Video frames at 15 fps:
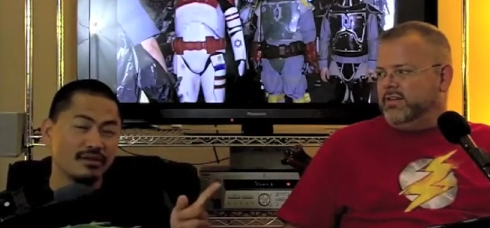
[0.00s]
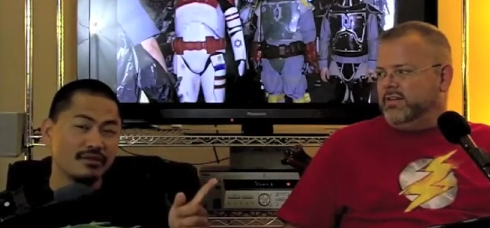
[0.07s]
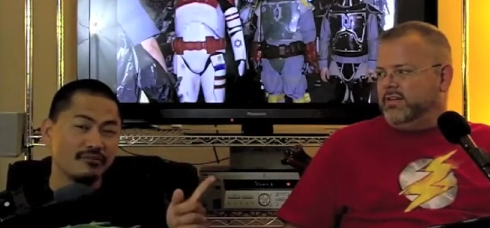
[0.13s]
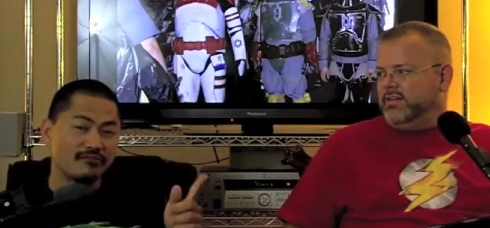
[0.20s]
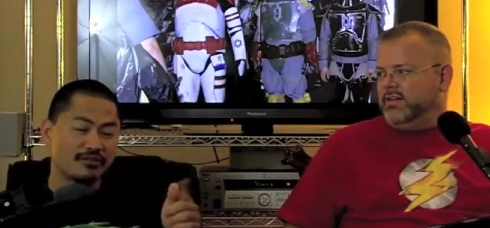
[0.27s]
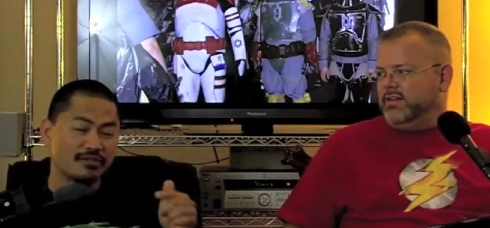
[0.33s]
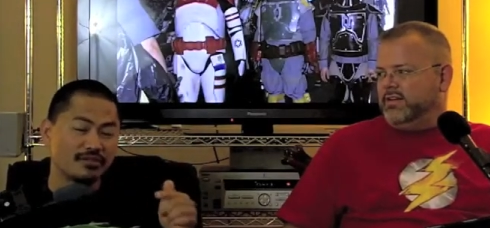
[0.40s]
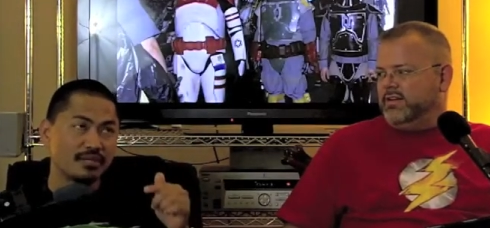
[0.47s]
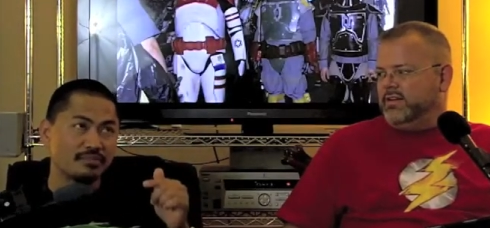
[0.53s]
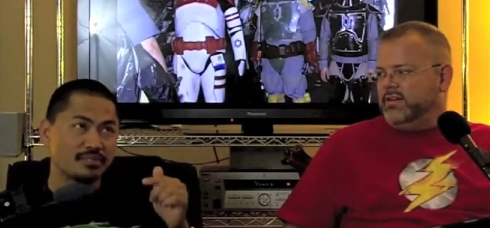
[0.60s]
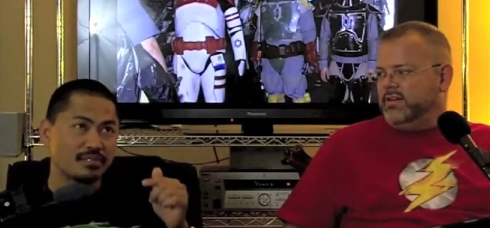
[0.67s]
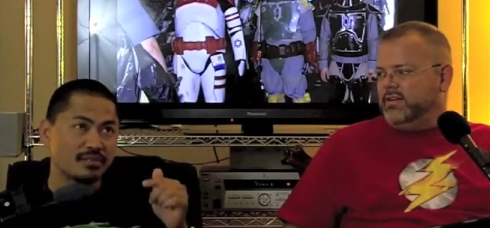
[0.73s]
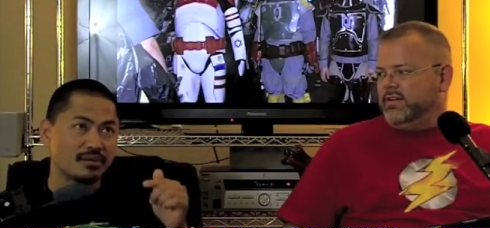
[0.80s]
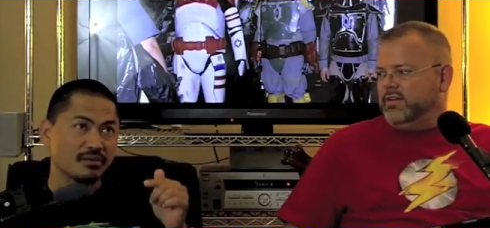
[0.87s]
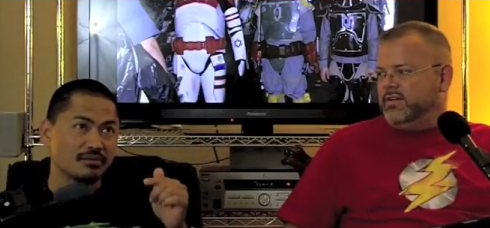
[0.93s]
Speaker 1: the first
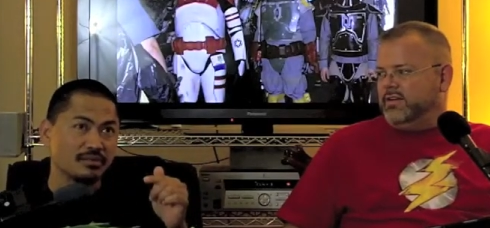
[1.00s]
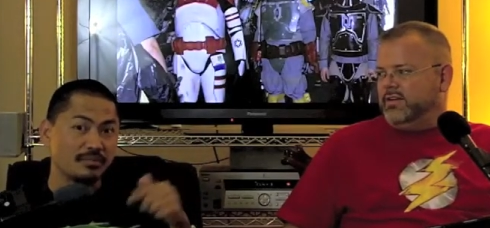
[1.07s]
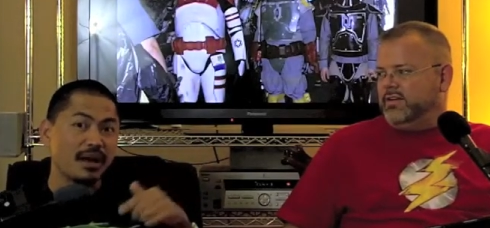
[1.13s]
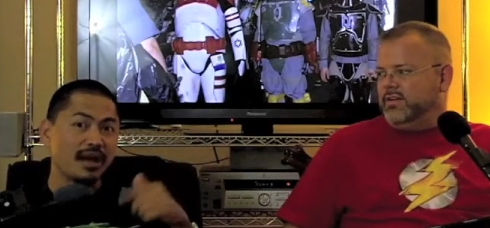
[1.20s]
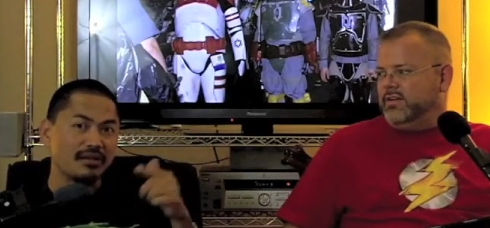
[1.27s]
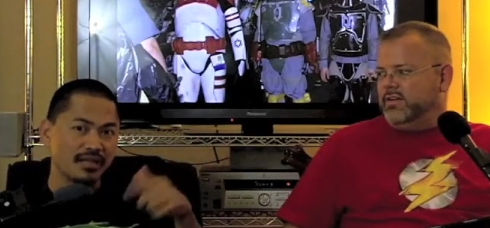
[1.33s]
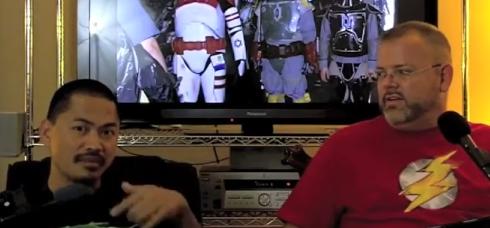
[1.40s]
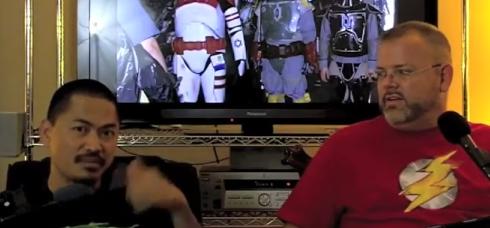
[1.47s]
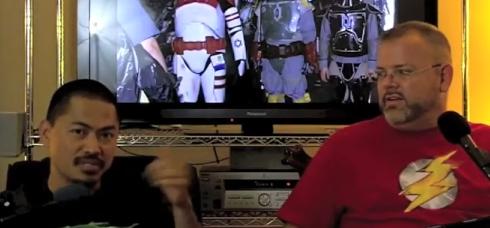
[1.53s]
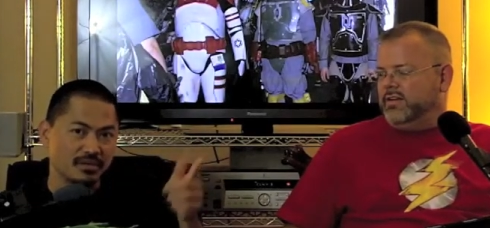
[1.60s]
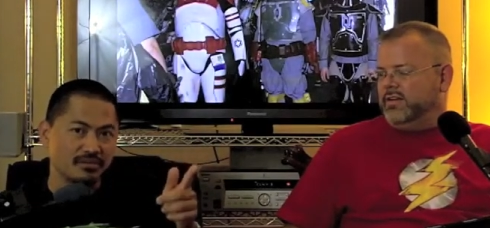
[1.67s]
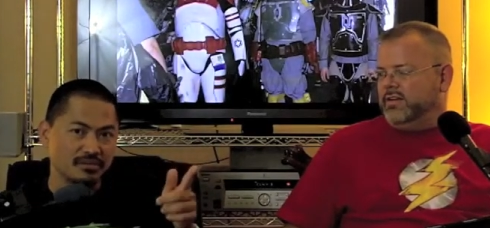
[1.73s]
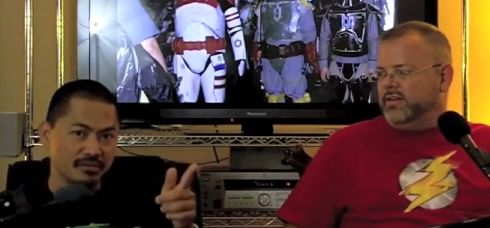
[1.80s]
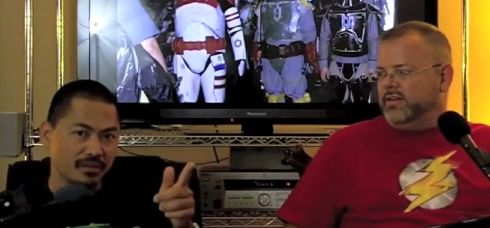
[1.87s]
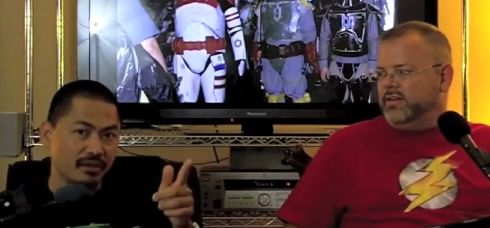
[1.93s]
episode, the pilot
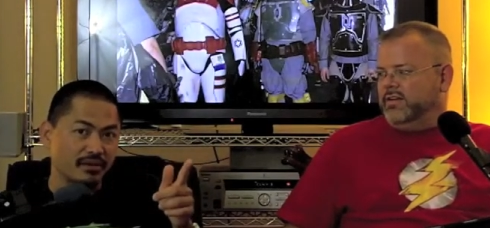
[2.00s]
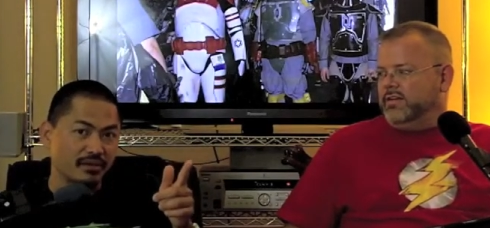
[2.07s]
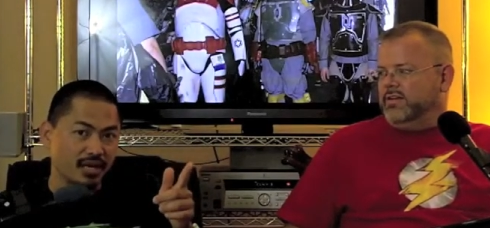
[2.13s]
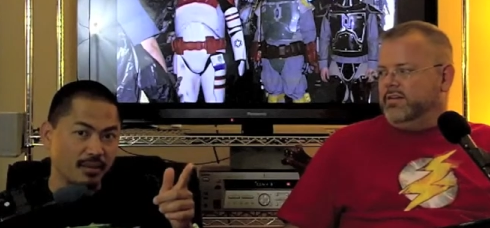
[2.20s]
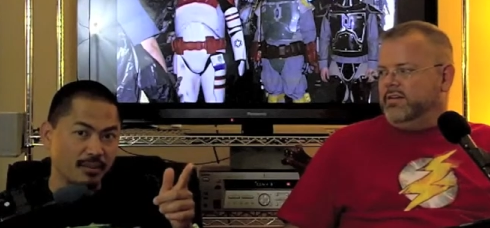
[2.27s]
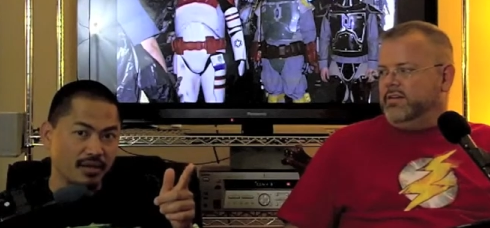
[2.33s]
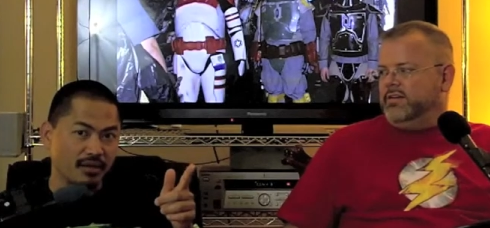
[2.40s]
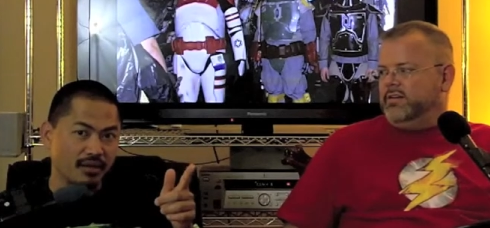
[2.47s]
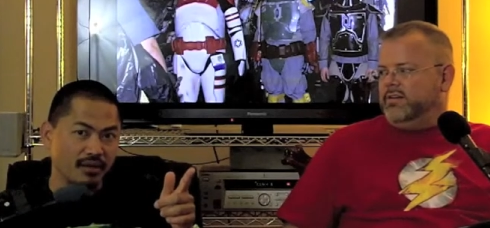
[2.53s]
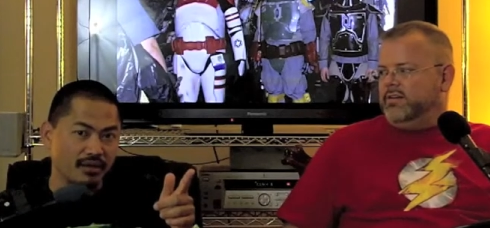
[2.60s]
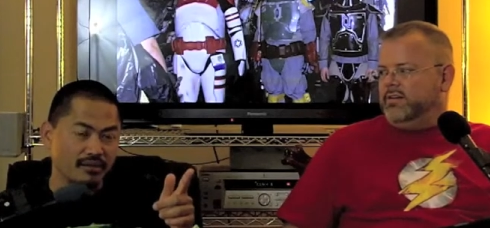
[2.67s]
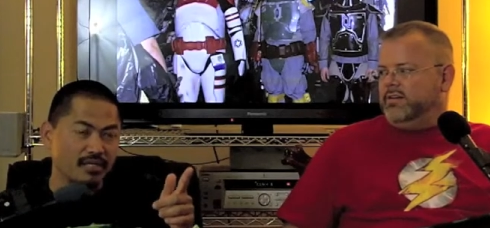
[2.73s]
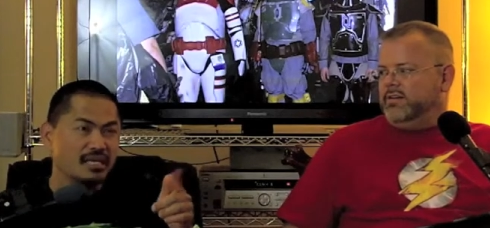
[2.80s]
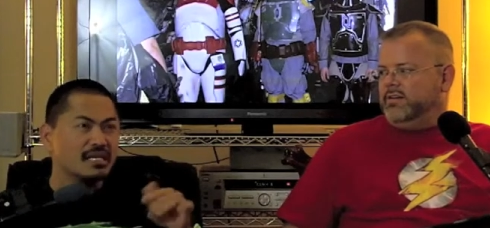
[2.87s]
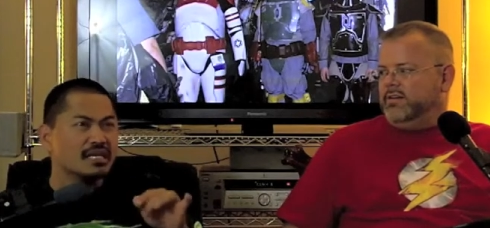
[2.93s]
episode there at Comic
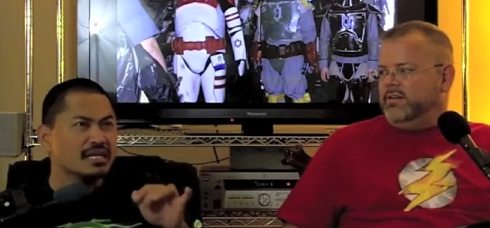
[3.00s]
Con.